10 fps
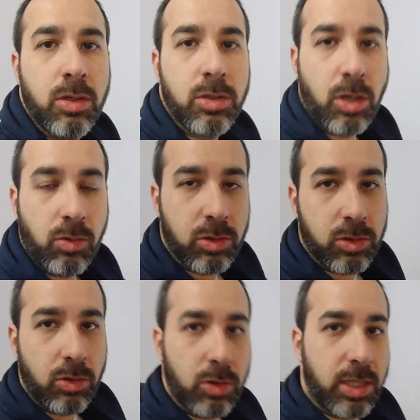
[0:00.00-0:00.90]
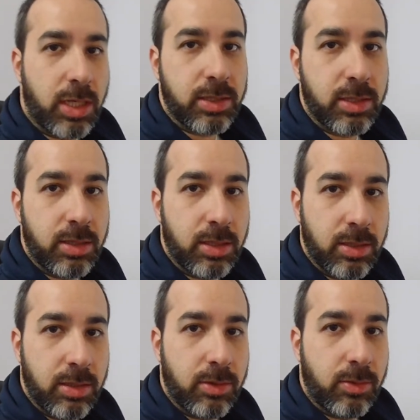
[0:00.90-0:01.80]
So I was organizing
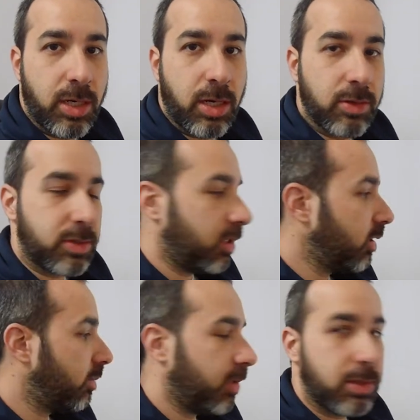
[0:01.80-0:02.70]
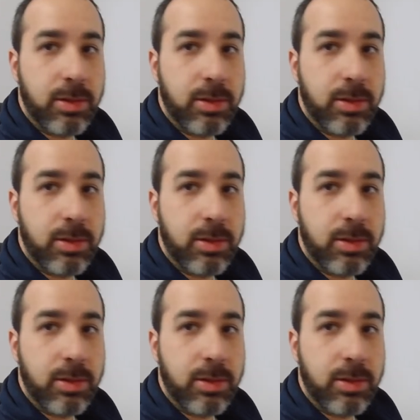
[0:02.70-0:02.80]
the warehouse a little bit.